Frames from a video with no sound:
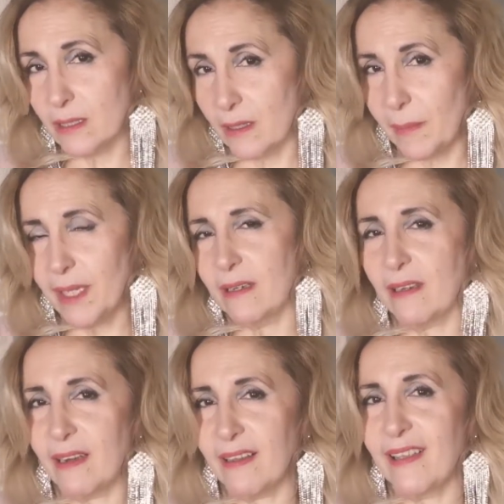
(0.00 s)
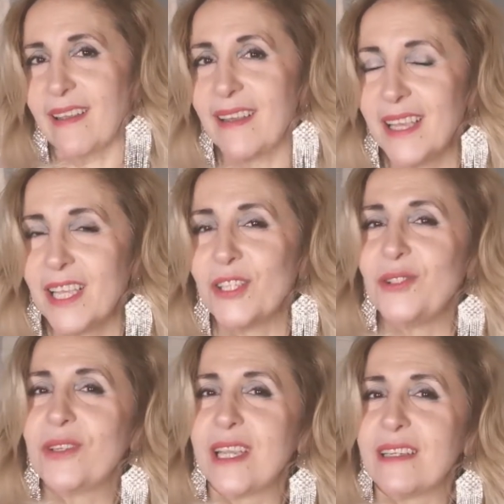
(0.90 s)
I mean, like
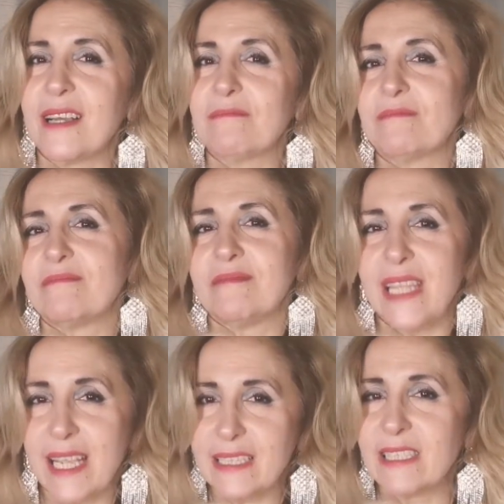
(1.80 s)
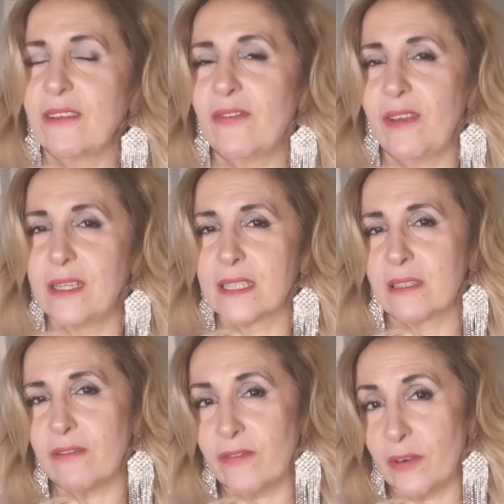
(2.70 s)
you get negative
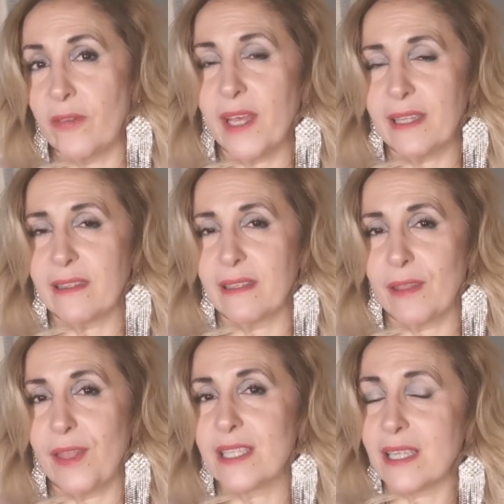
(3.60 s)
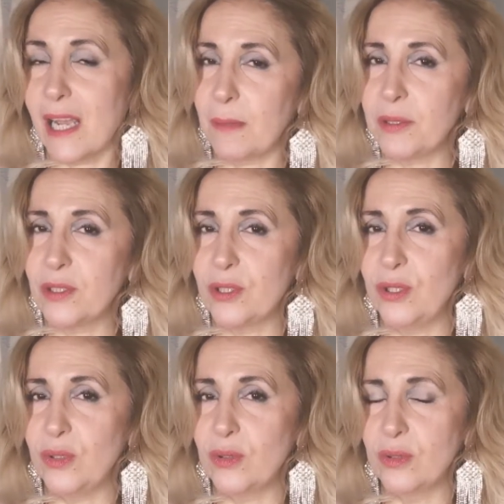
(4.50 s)
feelings from that things that happen to
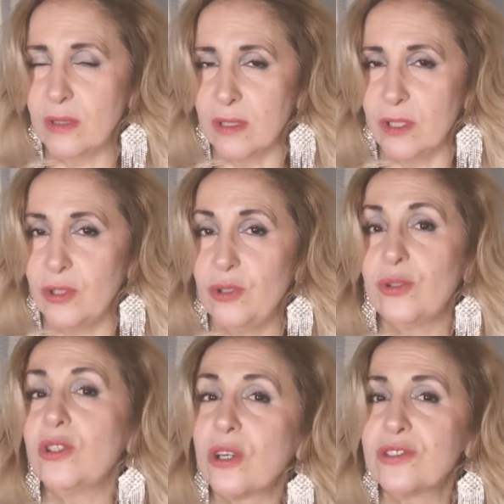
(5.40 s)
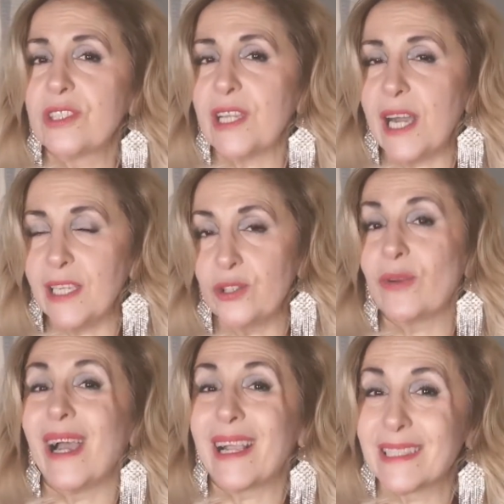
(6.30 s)
you. You don't deny,
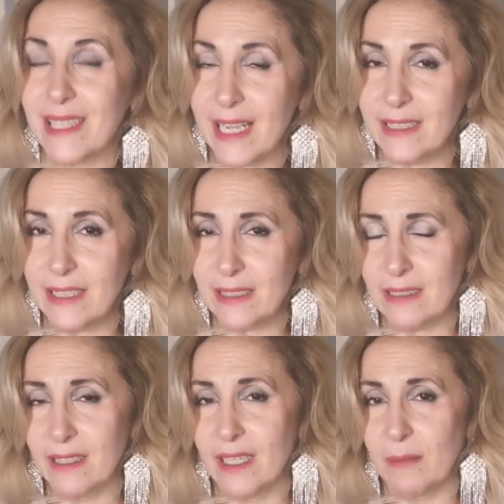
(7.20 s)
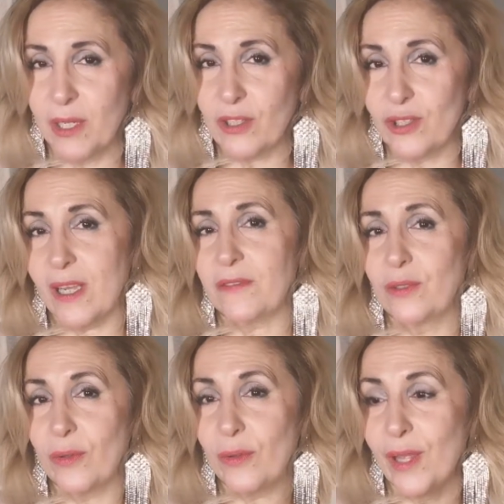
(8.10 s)
you accept it, because you have
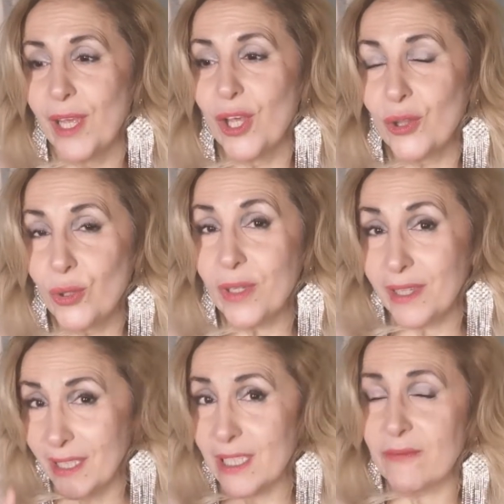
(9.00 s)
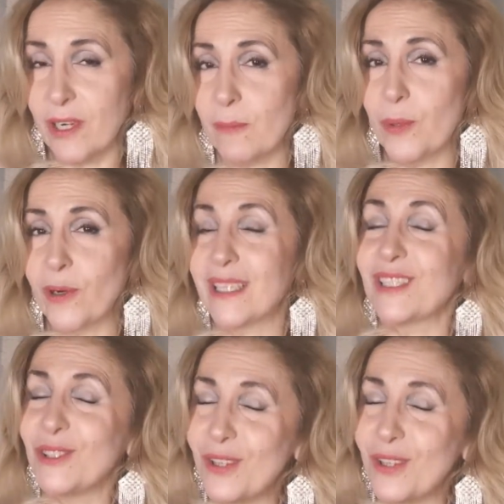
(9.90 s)
to do. This is very important.